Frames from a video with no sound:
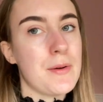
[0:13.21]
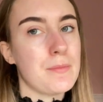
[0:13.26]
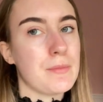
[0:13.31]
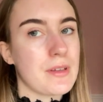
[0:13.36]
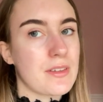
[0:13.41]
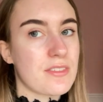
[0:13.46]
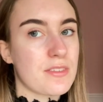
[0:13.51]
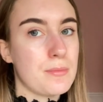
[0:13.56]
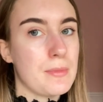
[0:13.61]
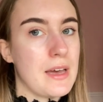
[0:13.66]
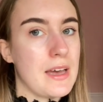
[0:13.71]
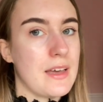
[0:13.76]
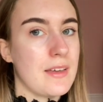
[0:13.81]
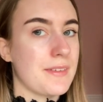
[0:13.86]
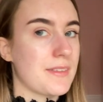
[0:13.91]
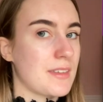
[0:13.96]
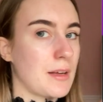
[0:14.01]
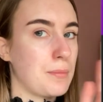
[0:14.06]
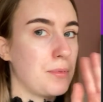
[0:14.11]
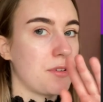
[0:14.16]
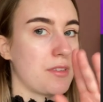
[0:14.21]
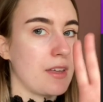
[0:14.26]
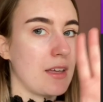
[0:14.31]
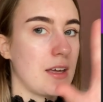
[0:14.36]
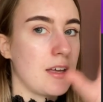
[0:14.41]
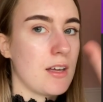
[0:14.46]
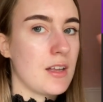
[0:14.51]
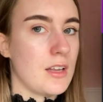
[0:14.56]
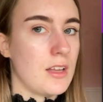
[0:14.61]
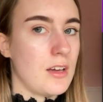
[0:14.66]
um, Miss Maisie. I'll put
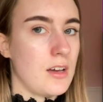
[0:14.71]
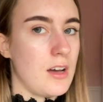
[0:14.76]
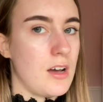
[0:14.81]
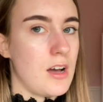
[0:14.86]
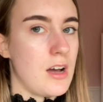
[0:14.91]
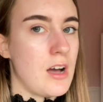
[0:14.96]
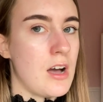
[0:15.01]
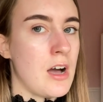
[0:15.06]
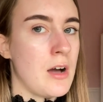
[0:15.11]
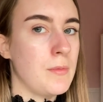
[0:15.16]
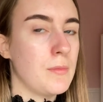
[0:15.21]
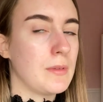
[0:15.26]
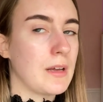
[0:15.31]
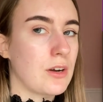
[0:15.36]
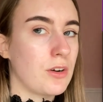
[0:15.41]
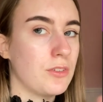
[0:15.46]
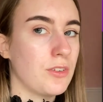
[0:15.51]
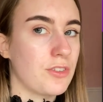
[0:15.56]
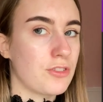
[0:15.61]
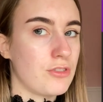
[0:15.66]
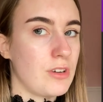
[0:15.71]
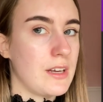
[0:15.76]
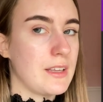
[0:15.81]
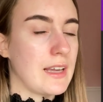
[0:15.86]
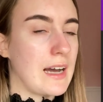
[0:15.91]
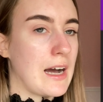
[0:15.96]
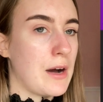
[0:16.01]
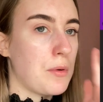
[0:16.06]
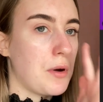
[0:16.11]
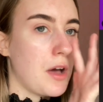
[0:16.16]
it um, like on the screen
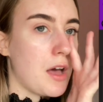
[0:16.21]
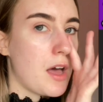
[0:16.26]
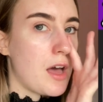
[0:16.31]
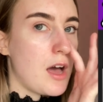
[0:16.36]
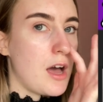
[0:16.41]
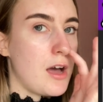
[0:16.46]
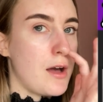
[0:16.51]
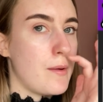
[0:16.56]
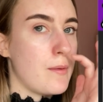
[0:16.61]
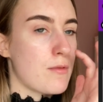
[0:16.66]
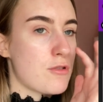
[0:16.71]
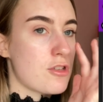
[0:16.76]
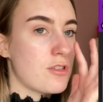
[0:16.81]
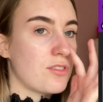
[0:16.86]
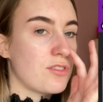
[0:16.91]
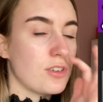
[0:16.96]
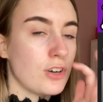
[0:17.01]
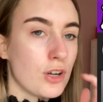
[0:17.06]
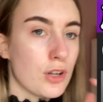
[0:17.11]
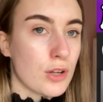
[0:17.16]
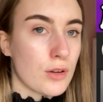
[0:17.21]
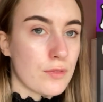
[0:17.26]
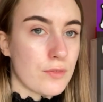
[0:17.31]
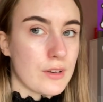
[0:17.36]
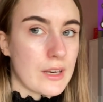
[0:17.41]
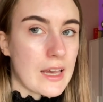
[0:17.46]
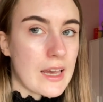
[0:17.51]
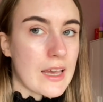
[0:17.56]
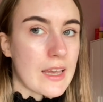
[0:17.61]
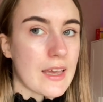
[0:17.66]
now. Um, she's so
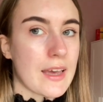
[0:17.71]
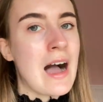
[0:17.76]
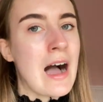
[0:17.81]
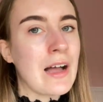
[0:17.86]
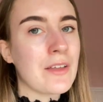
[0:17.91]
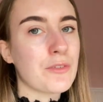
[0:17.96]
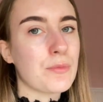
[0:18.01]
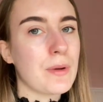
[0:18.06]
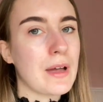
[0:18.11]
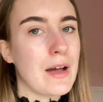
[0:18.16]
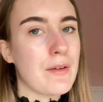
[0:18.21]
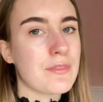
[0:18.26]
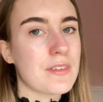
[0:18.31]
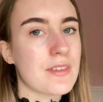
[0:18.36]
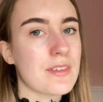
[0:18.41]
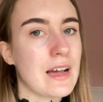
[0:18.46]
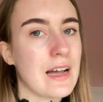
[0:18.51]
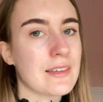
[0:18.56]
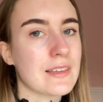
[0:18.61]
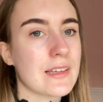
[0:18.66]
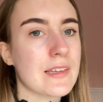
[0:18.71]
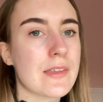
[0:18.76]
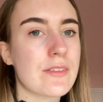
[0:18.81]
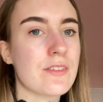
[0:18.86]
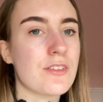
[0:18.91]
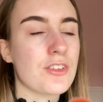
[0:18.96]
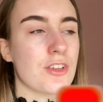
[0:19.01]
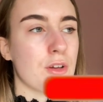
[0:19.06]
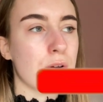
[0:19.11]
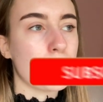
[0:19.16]
lovely, and we have decided
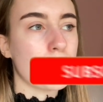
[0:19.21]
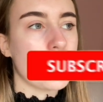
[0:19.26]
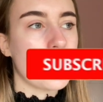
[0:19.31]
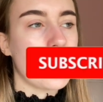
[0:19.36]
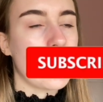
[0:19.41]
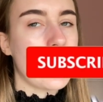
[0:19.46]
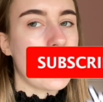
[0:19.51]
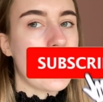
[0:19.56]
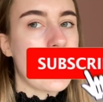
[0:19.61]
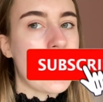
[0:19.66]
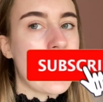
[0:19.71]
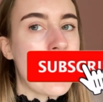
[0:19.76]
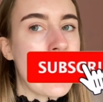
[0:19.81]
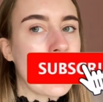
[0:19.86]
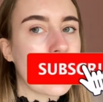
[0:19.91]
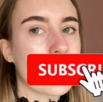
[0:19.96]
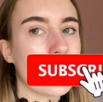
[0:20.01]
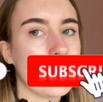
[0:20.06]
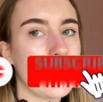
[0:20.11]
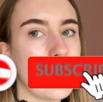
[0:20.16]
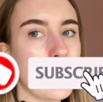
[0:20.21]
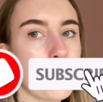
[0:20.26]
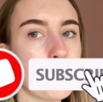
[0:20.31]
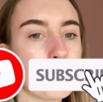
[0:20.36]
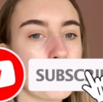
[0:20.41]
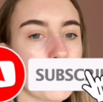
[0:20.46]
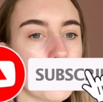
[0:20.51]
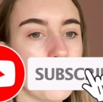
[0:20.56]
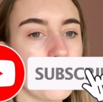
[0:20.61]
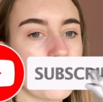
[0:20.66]
to do a
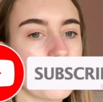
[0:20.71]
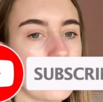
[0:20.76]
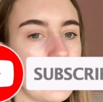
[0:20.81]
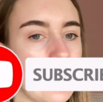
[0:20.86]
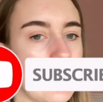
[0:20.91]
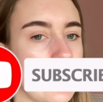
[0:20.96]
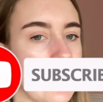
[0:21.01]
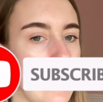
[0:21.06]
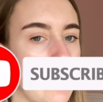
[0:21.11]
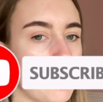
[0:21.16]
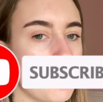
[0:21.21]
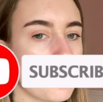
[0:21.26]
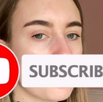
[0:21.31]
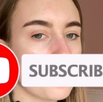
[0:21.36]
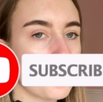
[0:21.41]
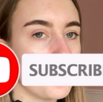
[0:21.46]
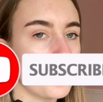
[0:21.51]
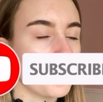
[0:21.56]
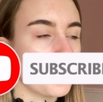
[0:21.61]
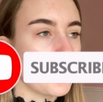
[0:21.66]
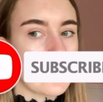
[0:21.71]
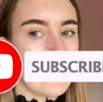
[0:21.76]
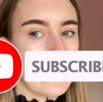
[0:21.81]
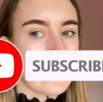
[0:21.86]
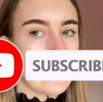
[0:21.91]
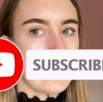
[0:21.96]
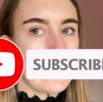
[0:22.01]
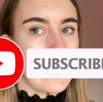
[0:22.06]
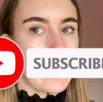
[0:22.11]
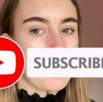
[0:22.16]
collab because like I haven't done a
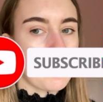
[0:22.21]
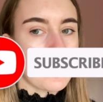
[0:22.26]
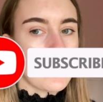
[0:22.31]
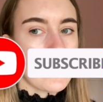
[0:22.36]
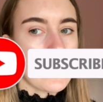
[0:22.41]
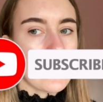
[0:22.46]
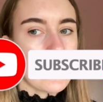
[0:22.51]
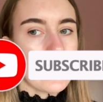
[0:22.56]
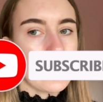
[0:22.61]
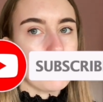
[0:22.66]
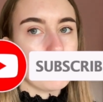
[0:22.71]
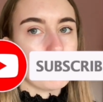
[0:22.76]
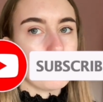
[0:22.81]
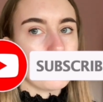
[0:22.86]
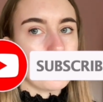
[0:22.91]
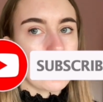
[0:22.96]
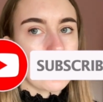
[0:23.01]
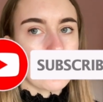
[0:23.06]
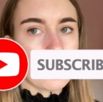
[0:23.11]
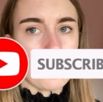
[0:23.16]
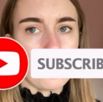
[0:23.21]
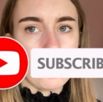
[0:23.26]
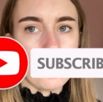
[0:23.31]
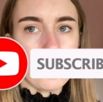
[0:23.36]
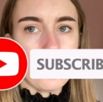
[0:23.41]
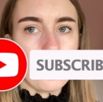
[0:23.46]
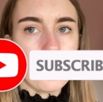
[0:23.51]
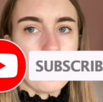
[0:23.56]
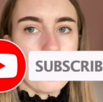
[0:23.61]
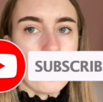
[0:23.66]
collab in like
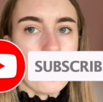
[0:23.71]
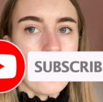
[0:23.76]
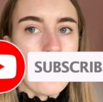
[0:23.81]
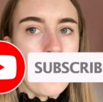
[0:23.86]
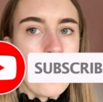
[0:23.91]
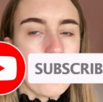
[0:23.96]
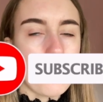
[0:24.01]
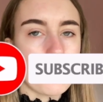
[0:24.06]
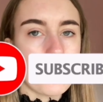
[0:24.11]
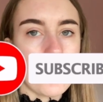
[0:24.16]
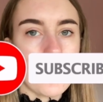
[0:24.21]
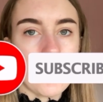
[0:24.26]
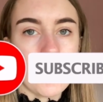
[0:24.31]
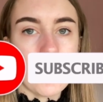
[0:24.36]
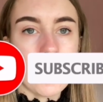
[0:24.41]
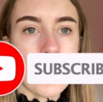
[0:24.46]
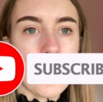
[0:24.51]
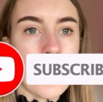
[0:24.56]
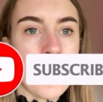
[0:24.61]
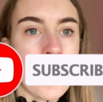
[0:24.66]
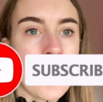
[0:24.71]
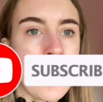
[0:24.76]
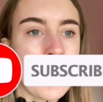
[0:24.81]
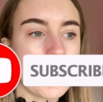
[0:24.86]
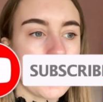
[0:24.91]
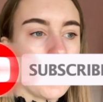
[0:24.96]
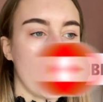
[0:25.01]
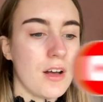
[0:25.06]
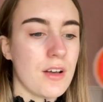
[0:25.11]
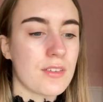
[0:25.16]
over. Uh,
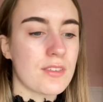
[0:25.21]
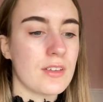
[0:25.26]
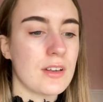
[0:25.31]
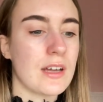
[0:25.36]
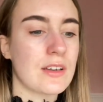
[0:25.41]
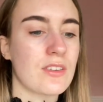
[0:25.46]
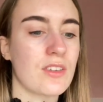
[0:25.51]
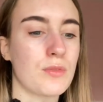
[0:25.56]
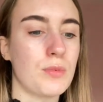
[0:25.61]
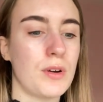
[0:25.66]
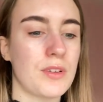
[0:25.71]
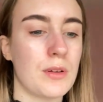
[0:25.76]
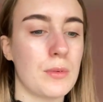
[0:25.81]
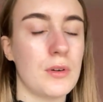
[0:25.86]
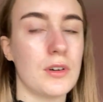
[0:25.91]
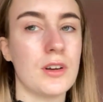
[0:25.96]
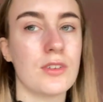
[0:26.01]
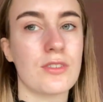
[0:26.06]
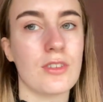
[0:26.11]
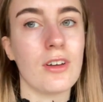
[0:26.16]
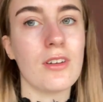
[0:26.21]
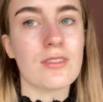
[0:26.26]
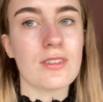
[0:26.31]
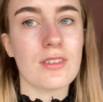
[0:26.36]
yeah, so that is what I'm going to do